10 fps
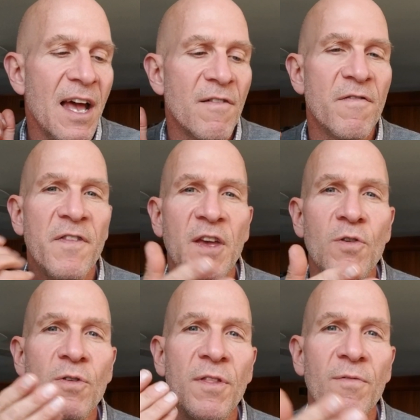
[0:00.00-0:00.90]

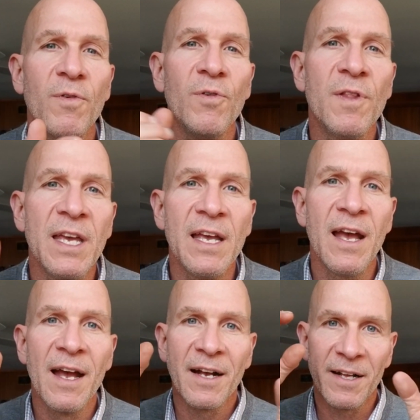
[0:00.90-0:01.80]
viewed through the
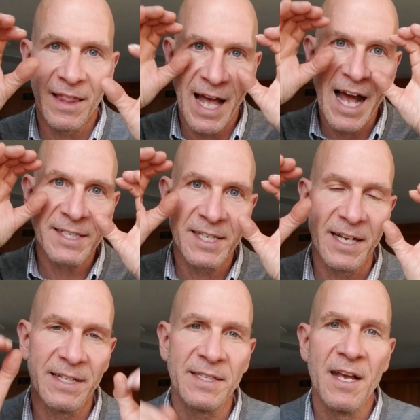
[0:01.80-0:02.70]

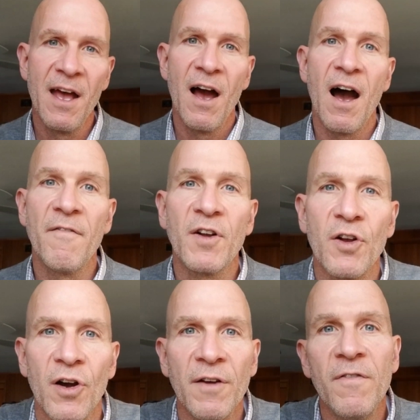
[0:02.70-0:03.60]
glasses of
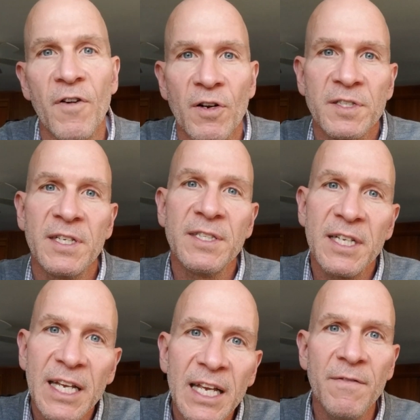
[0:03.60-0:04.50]
good versus
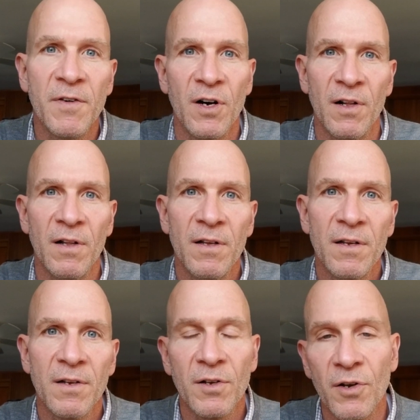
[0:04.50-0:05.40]
evil,
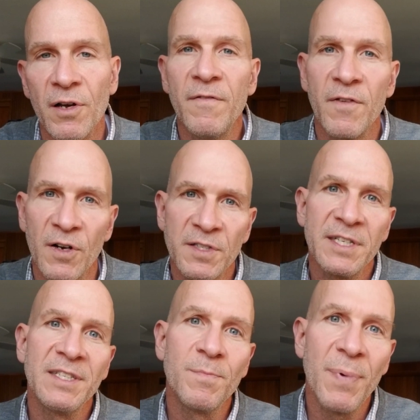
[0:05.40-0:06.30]
good
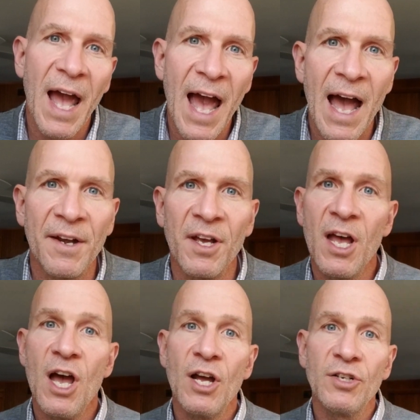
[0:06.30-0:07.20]
versus bad.
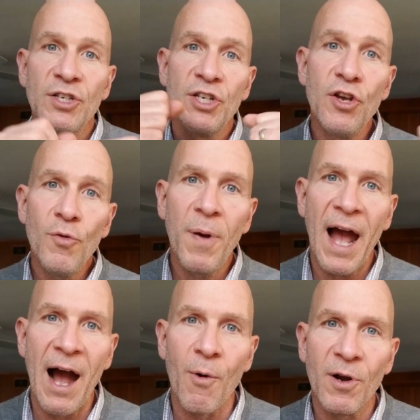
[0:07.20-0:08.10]
Two
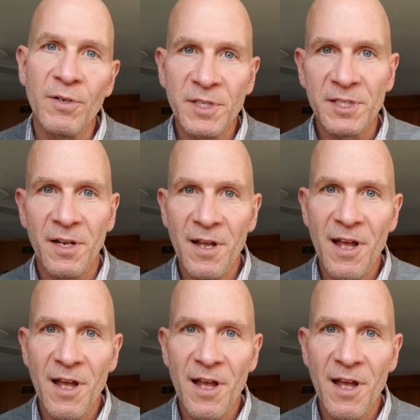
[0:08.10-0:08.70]
powers